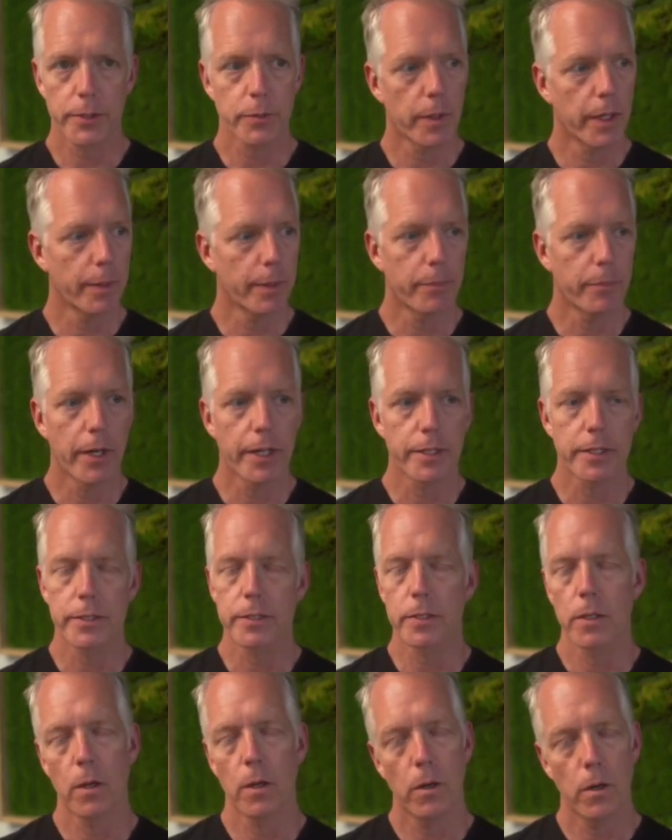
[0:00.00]
That's why I
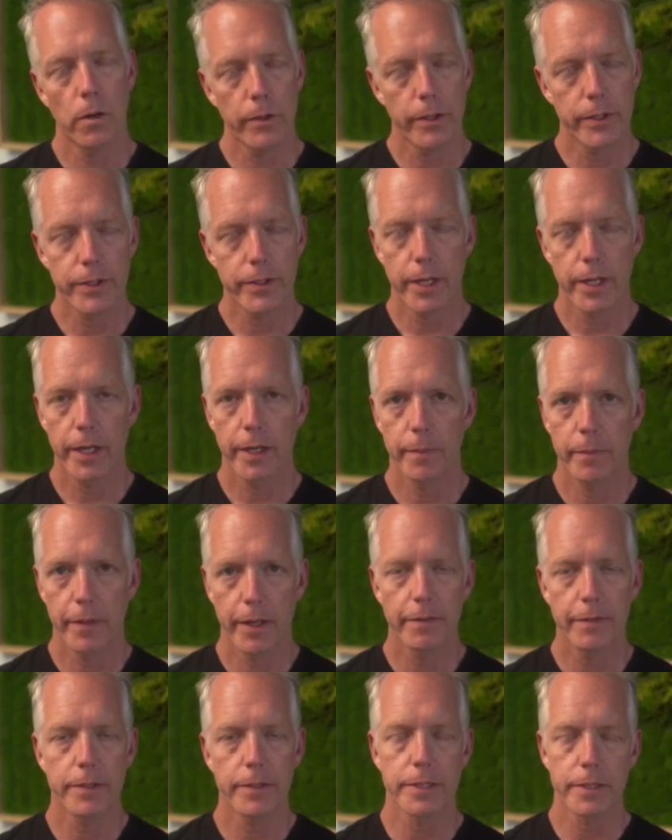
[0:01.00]
practice all the
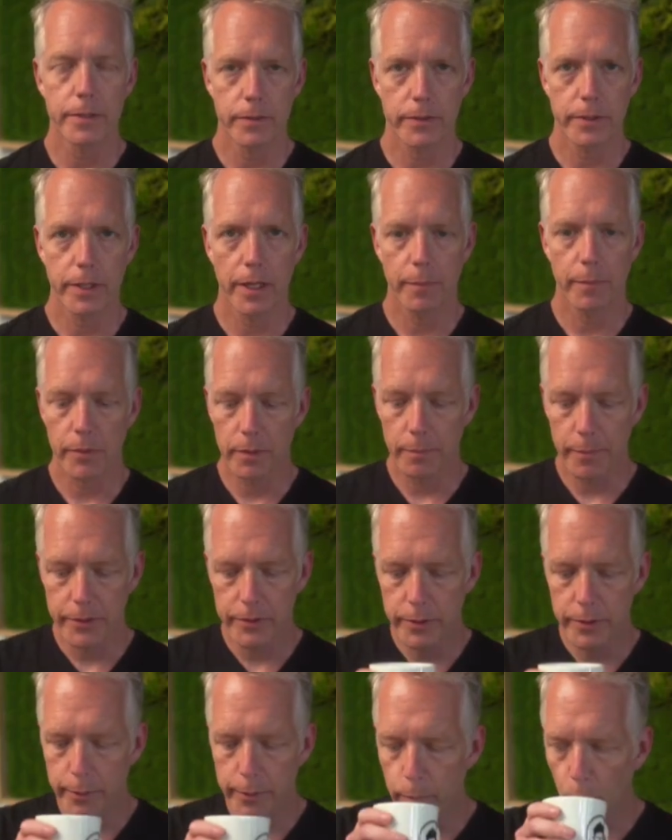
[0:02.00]
time, every single time with the
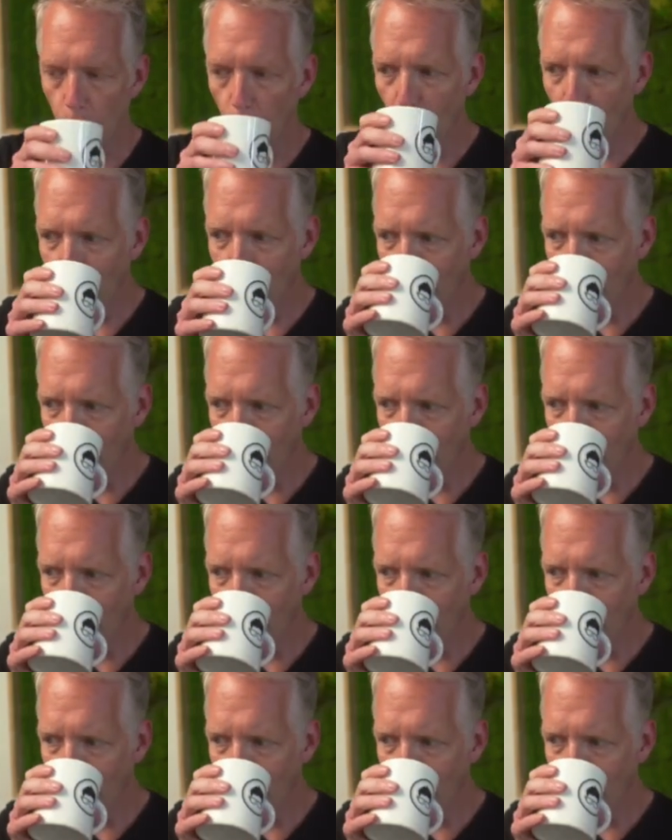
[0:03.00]
metronome.